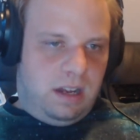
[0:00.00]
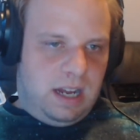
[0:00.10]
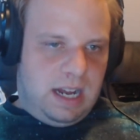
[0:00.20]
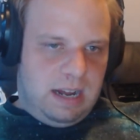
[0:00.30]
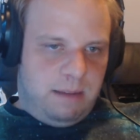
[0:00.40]

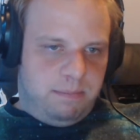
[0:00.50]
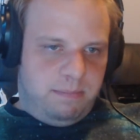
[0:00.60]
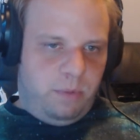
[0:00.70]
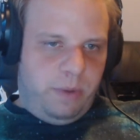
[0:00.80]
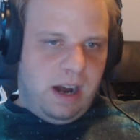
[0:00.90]

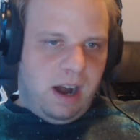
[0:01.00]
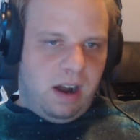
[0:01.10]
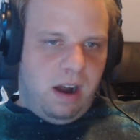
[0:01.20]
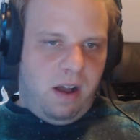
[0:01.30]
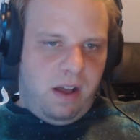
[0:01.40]
We are
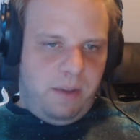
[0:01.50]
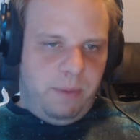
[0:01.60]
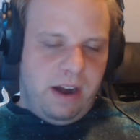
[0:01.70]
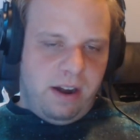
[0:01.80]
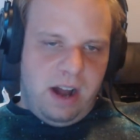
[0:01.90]

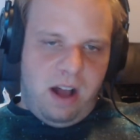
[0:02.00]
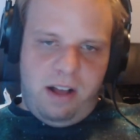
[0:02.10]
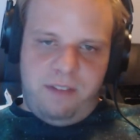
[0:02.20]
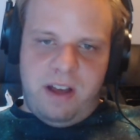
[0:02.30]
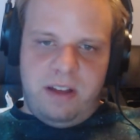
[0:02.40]
an
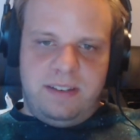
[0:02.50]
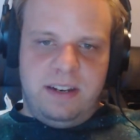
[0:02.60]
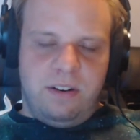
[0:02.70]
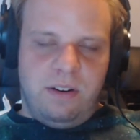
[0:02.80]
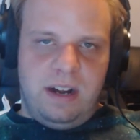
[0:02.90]
all
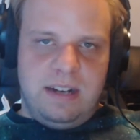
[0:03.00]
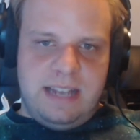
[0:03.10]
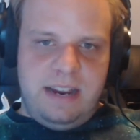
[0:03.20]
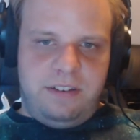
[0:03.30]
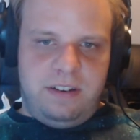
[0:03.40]
volunteer
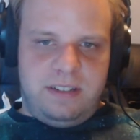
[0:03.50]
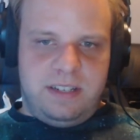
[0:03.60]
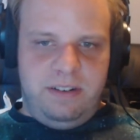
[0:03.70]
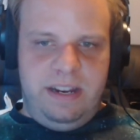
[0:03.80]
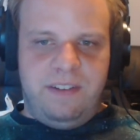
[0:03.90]
organization.
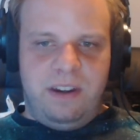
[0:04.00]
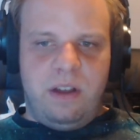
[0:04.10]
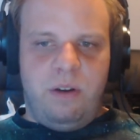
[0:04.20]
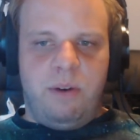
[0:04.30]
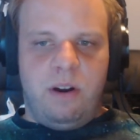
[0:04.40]
So even
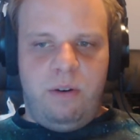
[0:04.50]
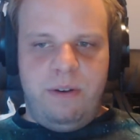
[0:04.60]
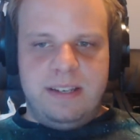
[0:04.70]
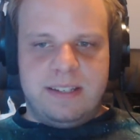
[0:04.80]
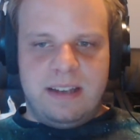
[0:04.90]
though we're
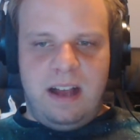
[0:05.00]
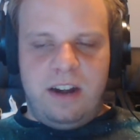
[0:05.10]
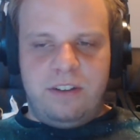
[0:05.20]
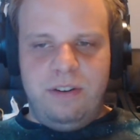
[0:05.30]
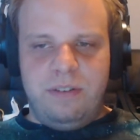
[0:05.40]
always
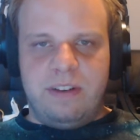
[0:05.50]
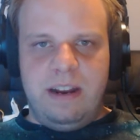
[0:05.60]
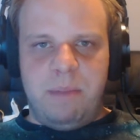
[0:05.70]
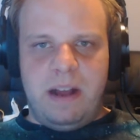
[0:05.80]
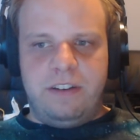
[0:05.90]
on a
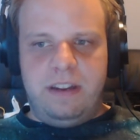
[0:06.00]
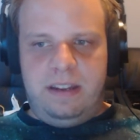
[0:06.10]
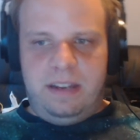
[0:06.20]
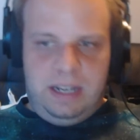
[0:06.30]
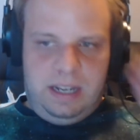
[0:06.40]
shoestring
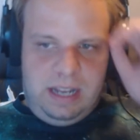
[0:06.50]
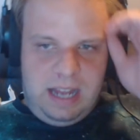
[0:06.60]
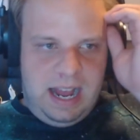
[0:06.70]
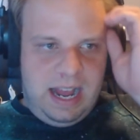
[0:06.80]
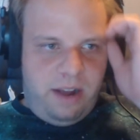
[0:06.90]
budget,
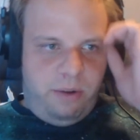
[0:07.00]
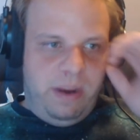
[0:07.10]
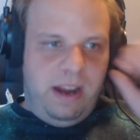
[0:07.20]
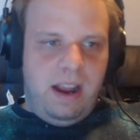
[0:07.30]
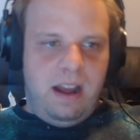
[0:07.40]

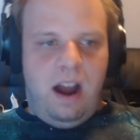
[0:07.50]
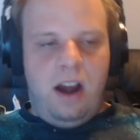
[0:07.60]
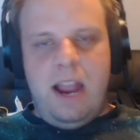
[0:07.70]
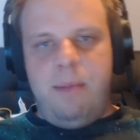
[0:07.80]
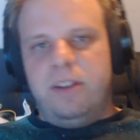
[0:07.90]
we
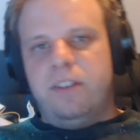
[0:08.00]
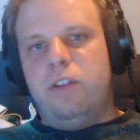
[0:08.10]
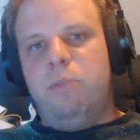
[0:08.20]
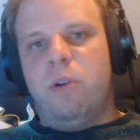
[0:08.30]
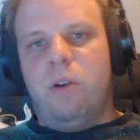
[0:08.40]
are able to
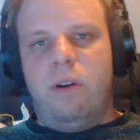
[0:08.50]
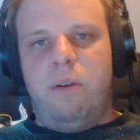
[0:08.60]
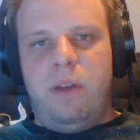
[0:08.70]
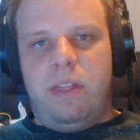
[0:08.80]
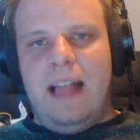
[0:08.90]
do
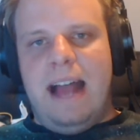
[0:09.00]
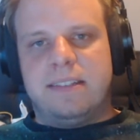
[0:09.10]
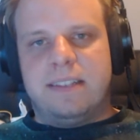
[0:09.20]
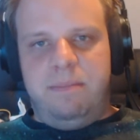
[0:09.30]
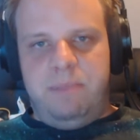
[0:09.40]
more with
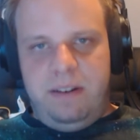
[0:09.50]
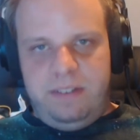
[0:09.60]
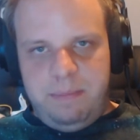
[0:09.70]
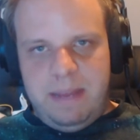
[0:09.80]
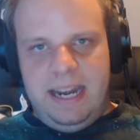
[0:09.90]
less compared
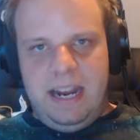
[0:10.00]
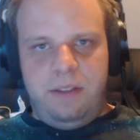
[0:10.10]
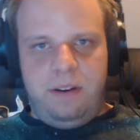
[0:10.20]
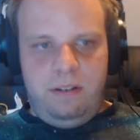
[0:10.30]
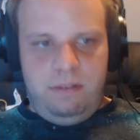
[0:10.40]
to many
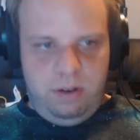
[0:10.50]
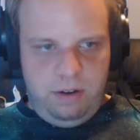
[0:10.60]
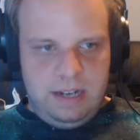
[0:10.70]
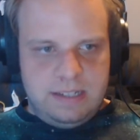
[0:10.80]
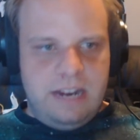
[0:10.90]
other
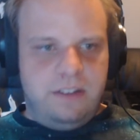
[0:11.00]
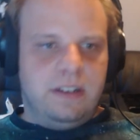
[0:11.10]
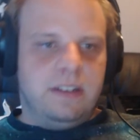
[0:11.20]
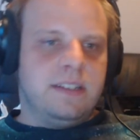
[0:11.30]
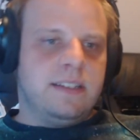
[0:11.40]

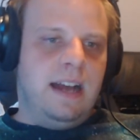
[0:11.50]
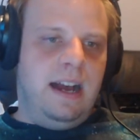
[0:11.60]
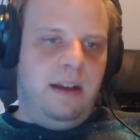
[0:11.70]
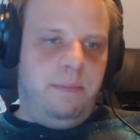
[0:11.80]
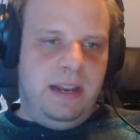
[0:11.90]
organizations,
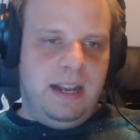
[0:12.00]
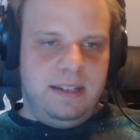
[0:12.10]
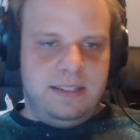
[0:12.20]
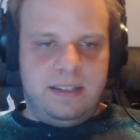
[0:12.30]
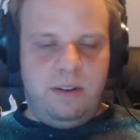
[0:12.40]

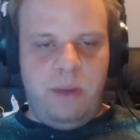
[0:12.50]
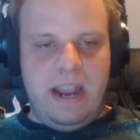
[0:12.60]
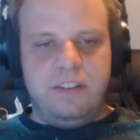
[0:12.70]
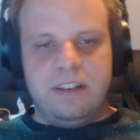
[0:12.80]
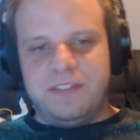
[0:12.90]
because
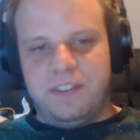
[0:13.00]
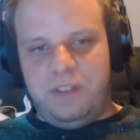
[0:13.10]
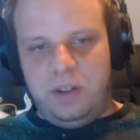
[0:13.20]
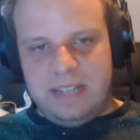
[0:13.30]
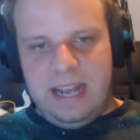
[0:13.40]
wages for
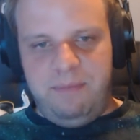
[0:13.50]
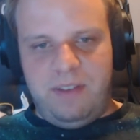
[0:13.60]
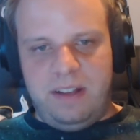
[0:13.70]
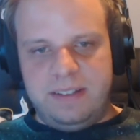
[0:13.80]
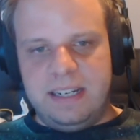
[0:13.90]
full-time
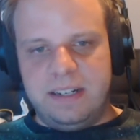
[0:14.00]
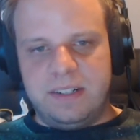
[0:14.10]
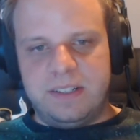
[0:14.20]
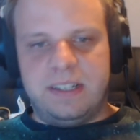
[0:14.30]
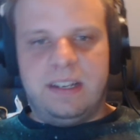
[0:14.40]

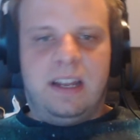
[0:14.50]
volunteers,